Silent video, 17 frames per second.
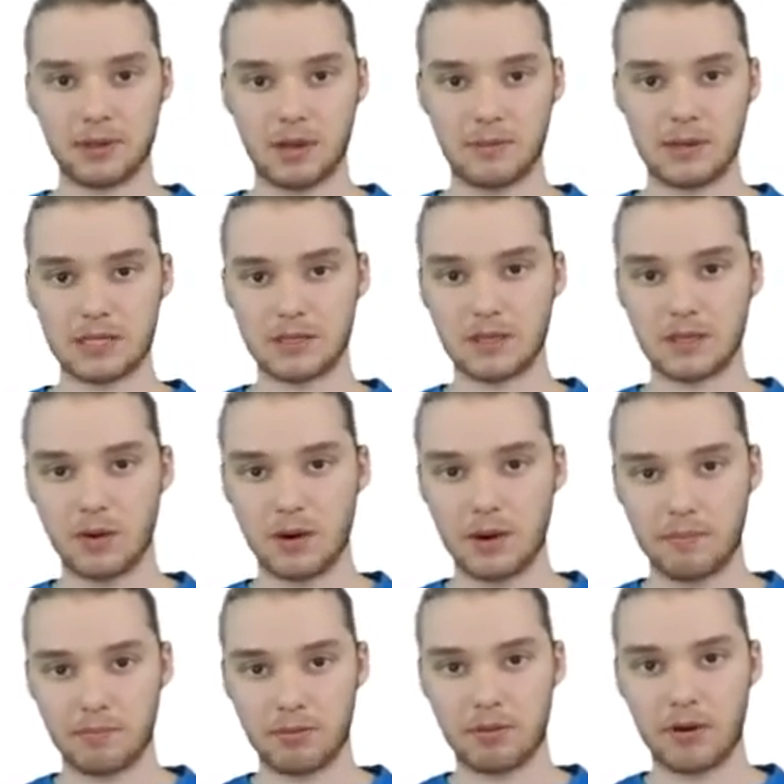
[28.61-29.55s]
So I basically
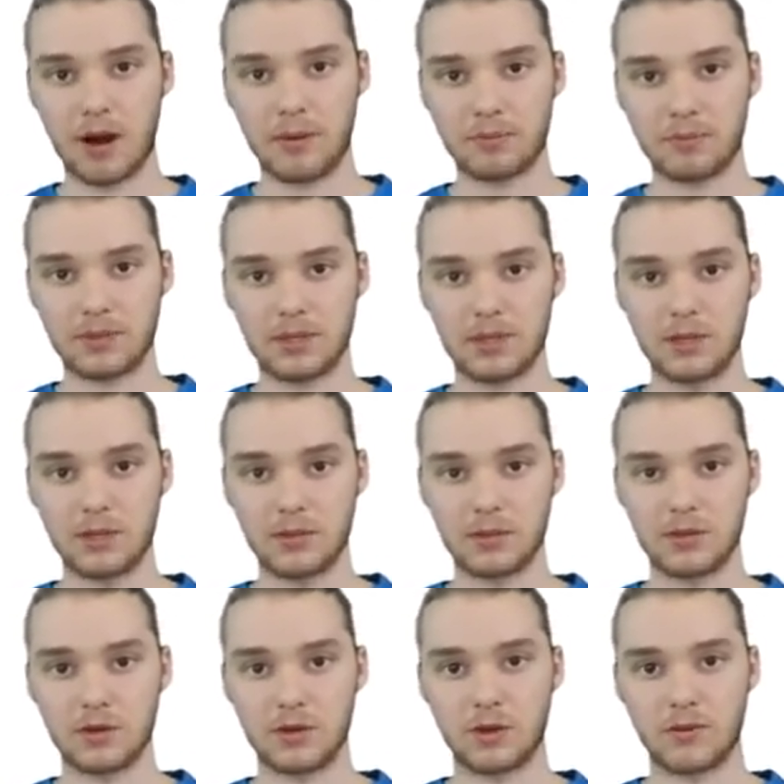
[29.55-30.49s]
want to prompt the
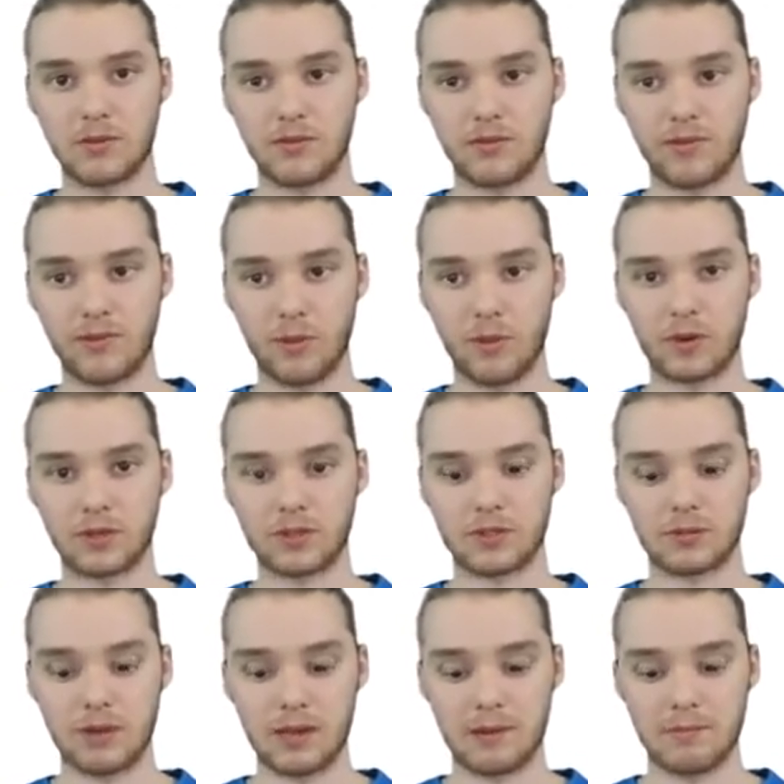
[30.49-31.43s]
user for
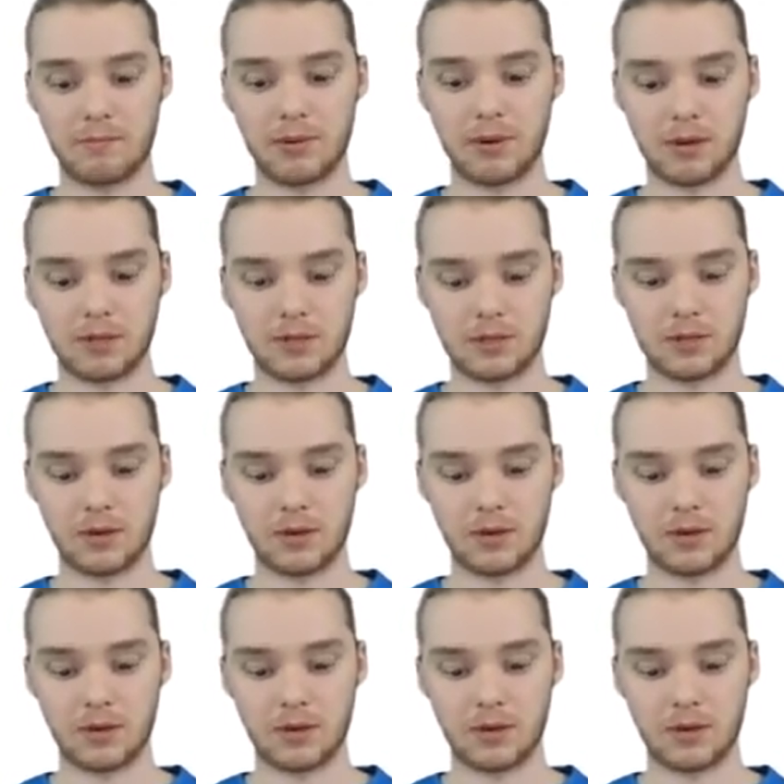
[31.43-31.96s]
some input.